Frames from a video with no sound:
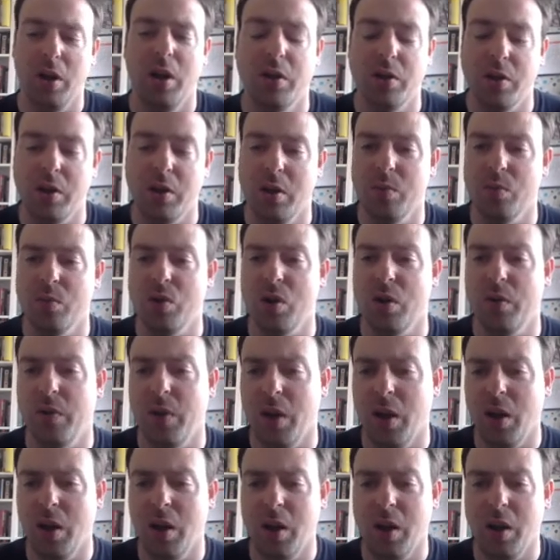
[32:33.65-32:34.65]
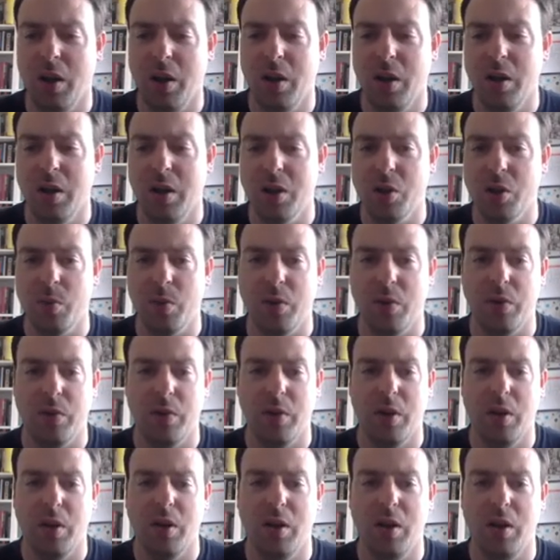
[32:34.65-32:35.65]
in terms of uh, Elizabeth
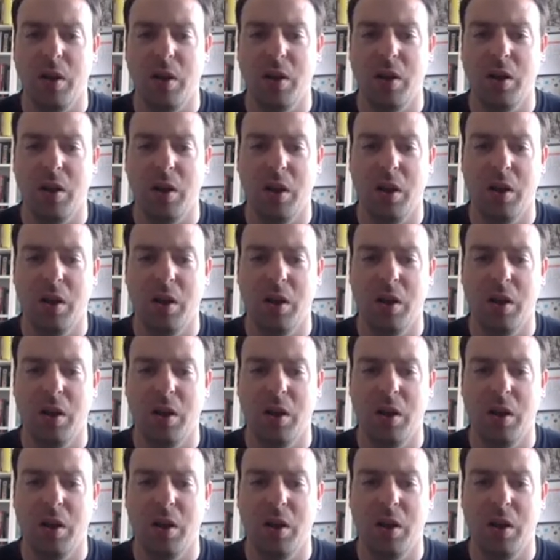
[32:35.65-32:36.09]
uh, uh,